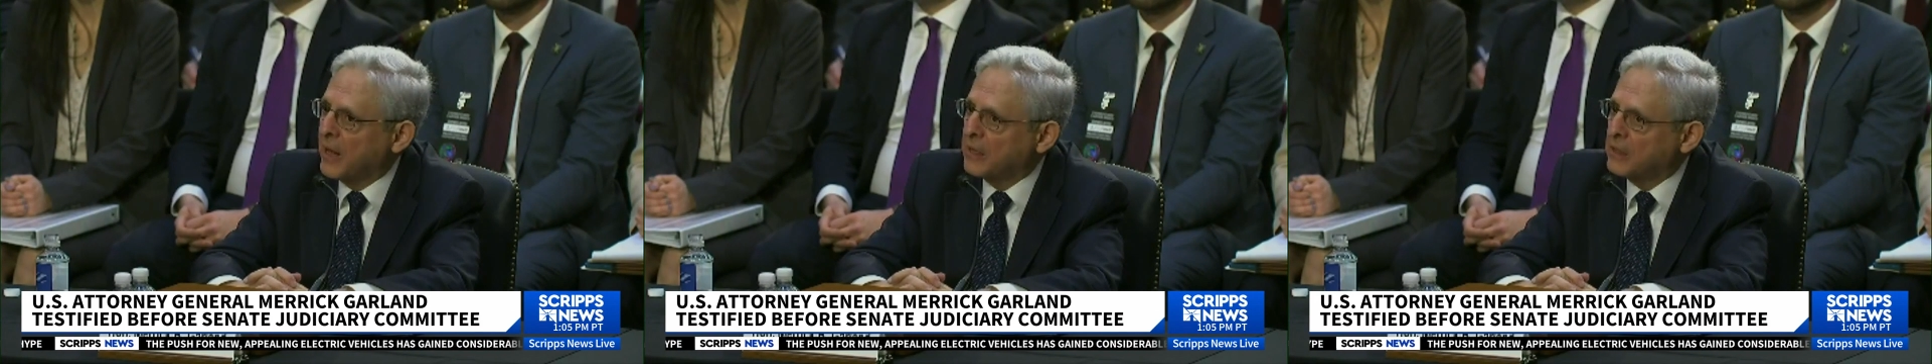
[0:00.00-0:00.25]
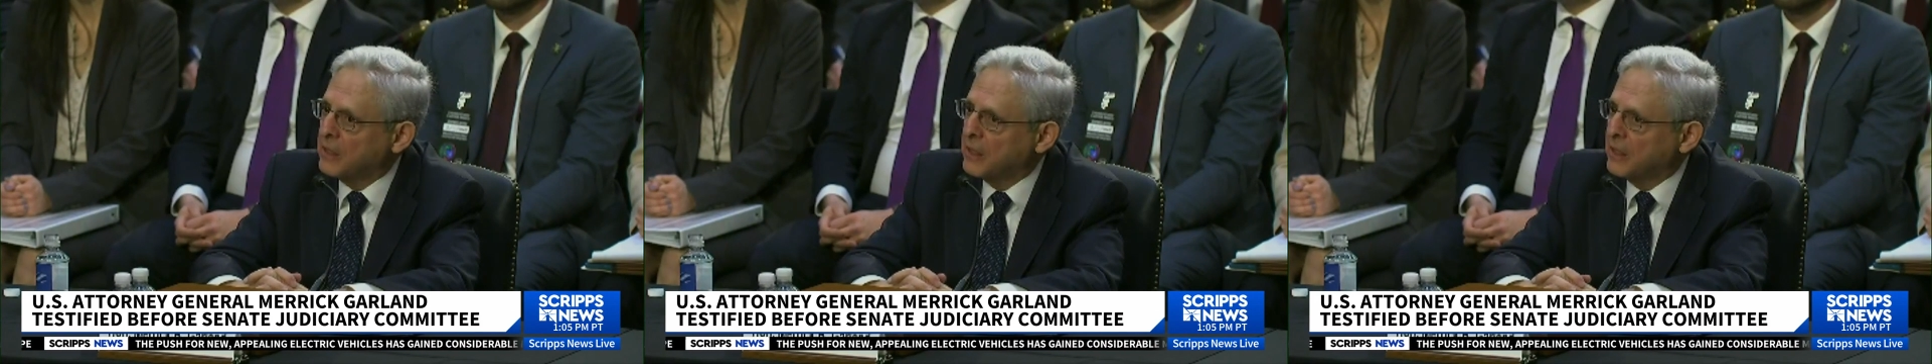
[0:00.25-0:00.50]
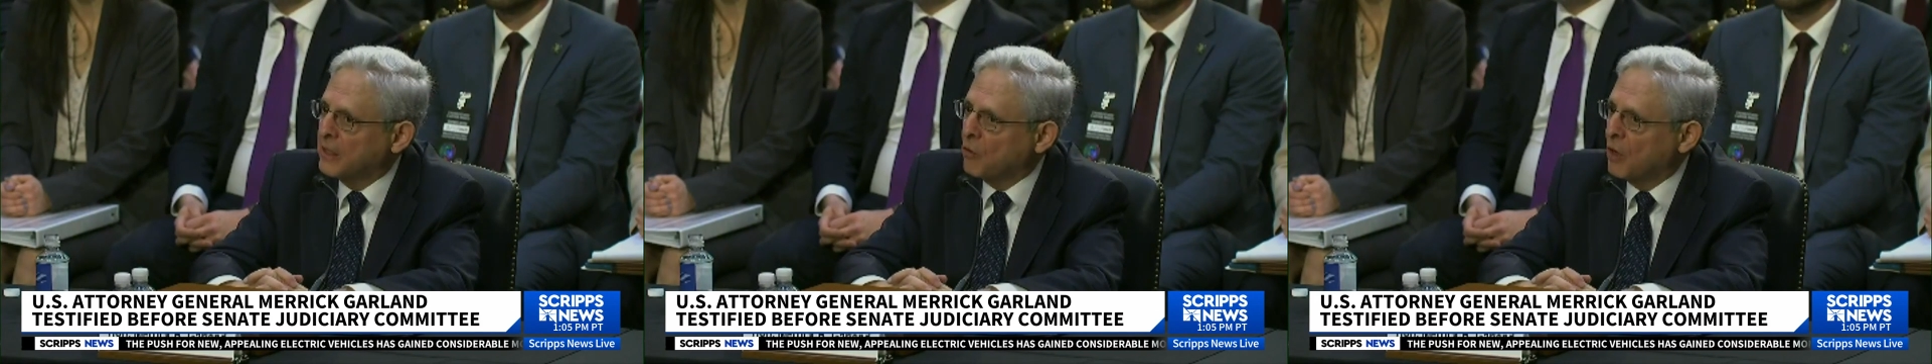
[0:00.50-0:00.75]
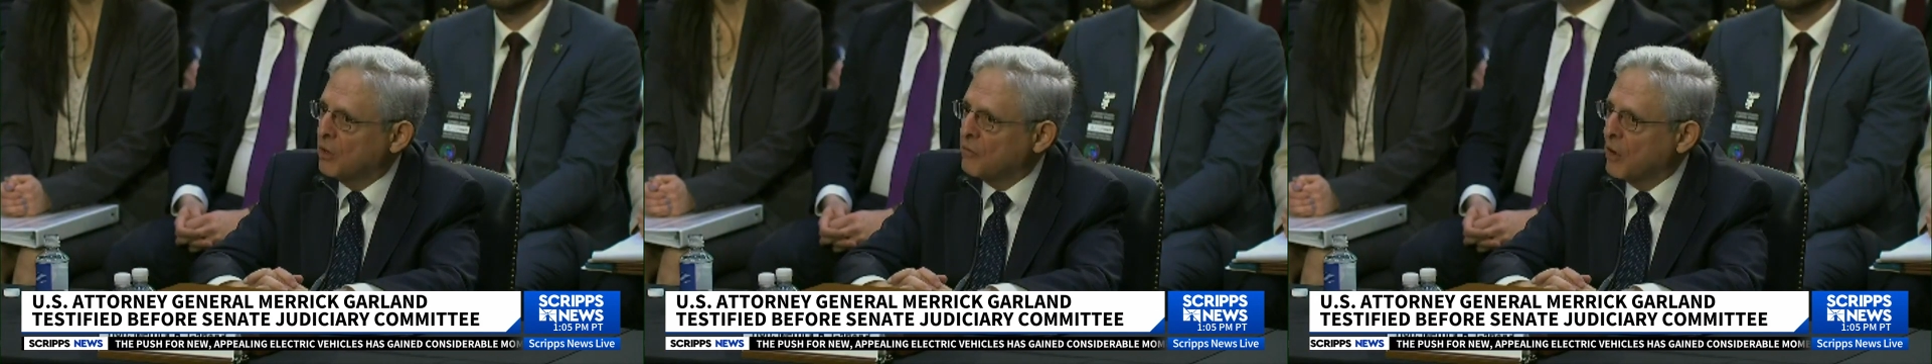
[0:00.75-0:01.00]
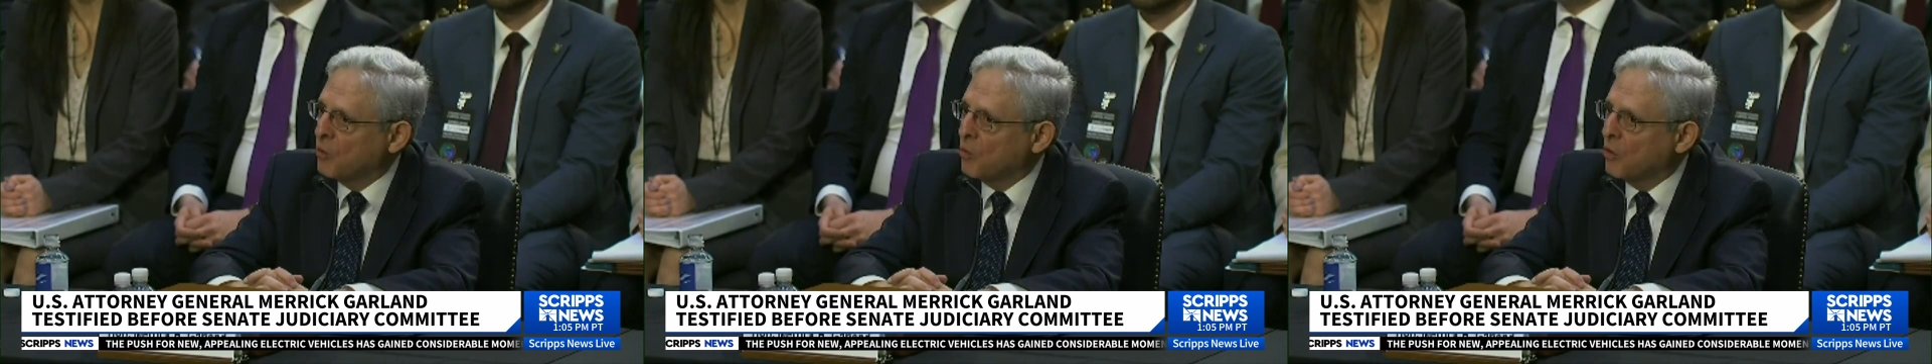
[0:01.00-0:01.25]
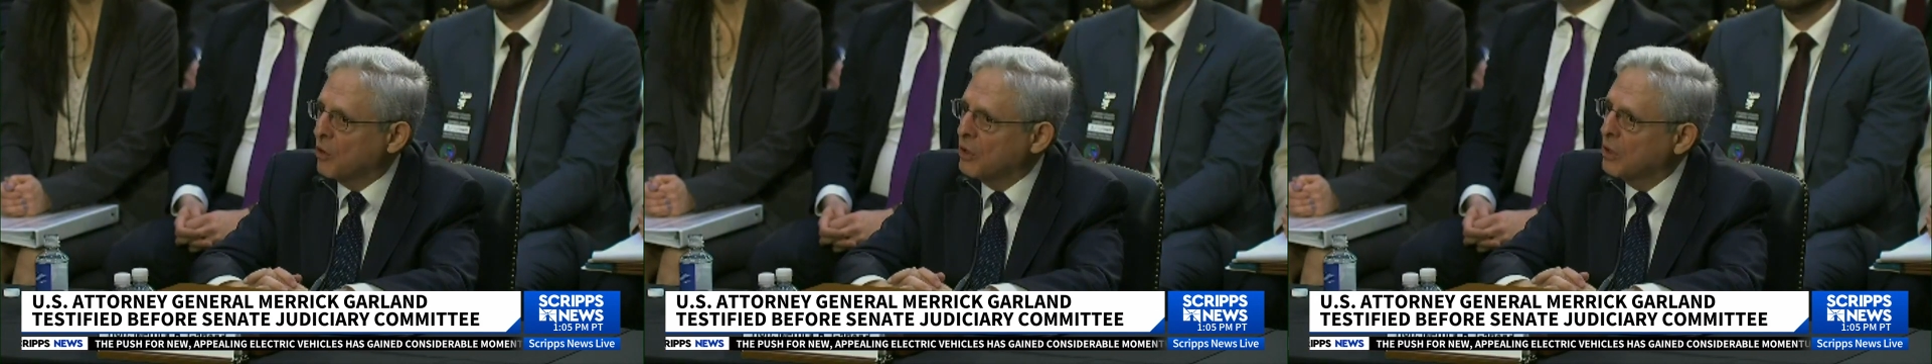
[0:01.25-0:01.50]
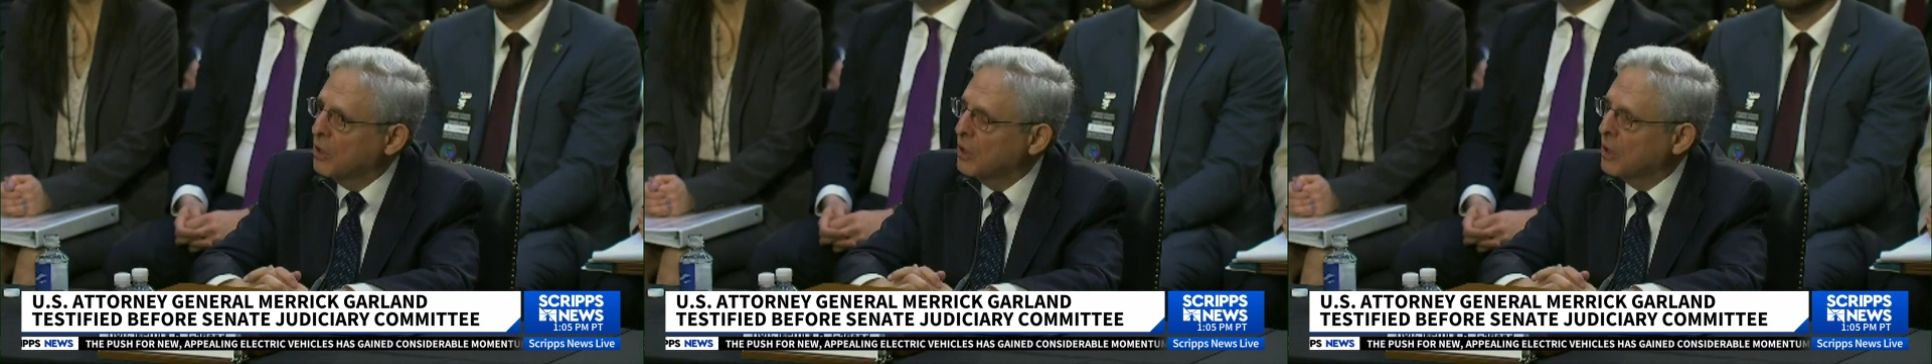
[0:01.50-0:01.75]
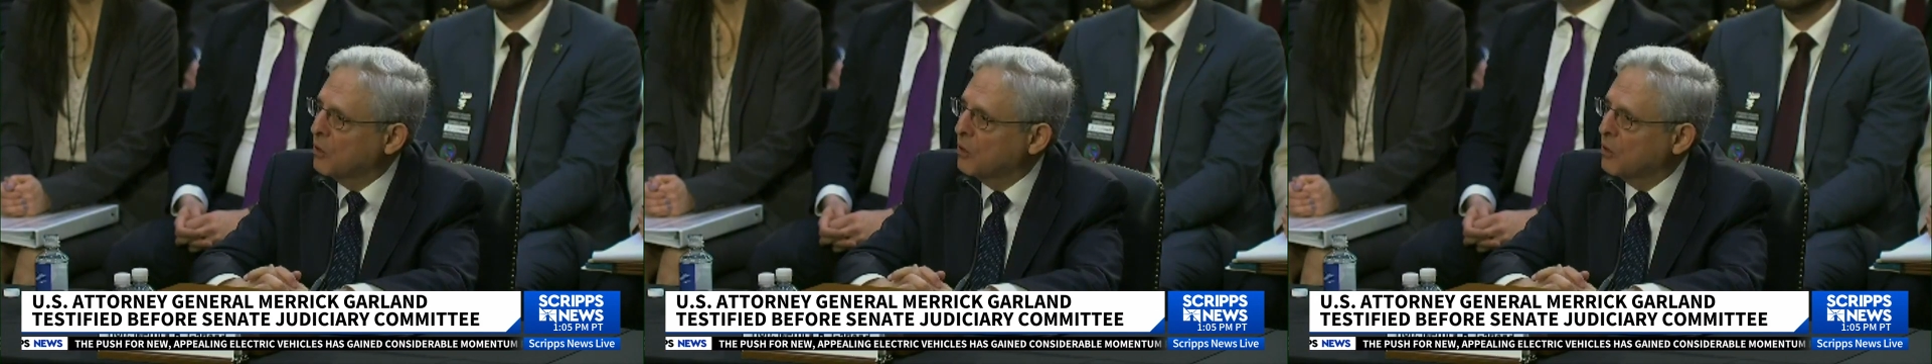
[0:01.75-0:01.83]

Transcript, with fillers: that in all of our work,